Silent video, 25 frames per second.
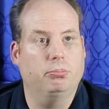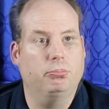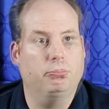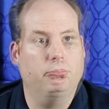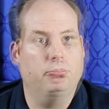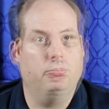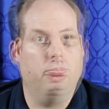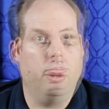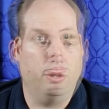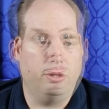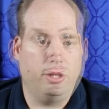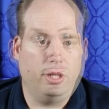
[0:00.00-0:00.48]

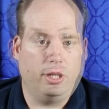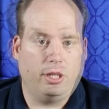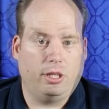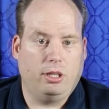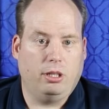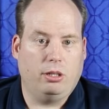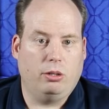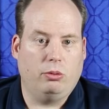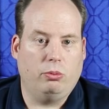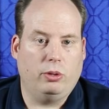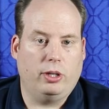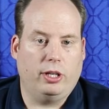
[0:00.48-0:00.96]
In
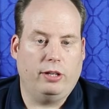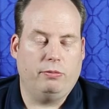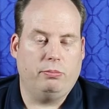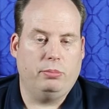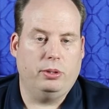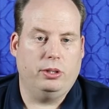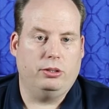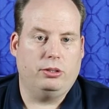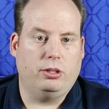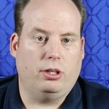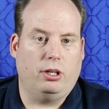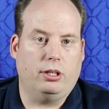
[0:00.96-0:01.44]
particular, we have
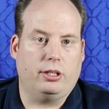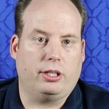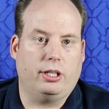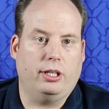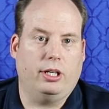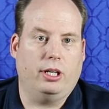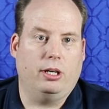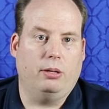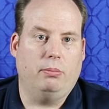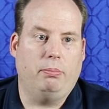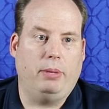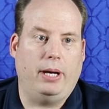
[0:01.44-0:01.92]
been
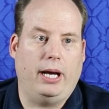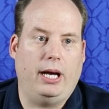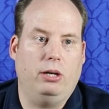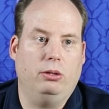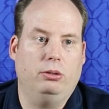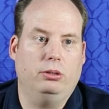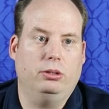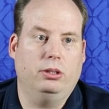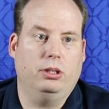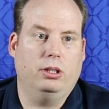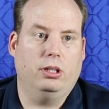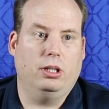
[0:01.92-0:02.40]
talking
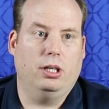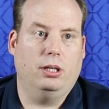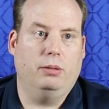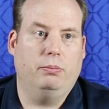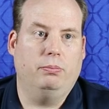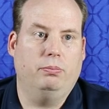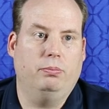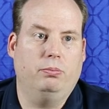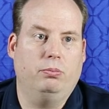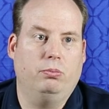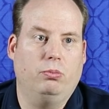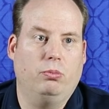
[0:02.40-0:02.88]
about
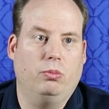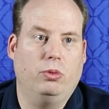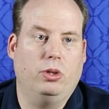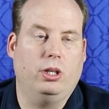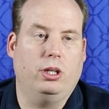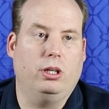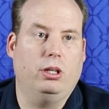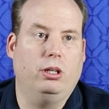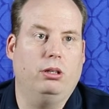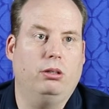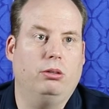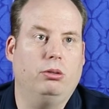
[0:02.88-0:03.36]

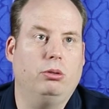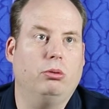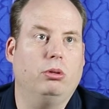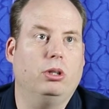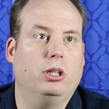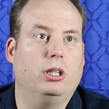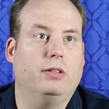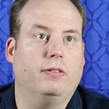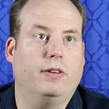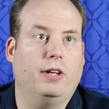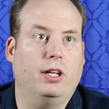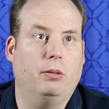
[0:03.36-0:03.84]
the
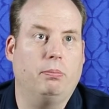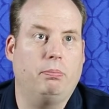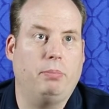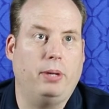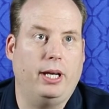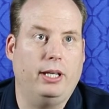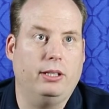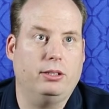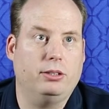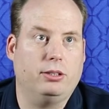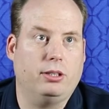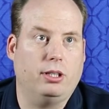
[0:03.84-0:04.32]
newly developed
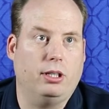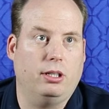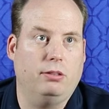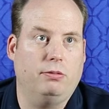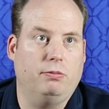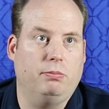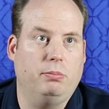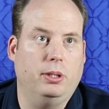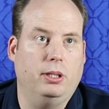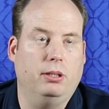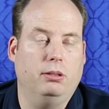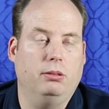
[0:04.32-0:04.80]
baits that
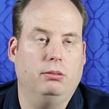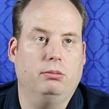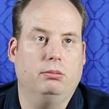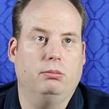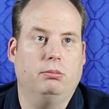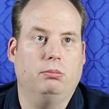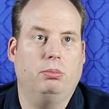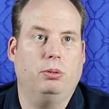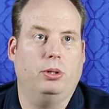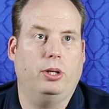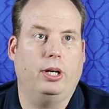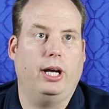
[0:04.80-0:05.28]
have been
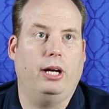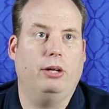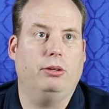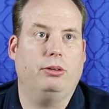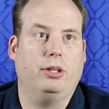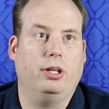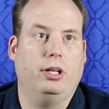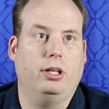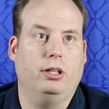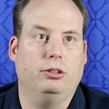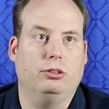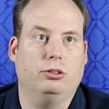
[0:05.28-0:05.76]
put
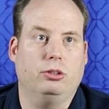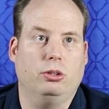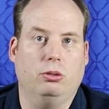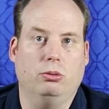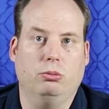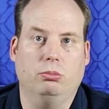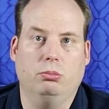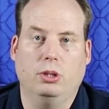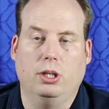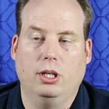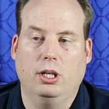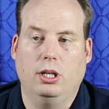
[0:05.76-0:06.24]
out there.
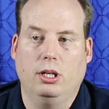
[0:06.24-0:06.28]
So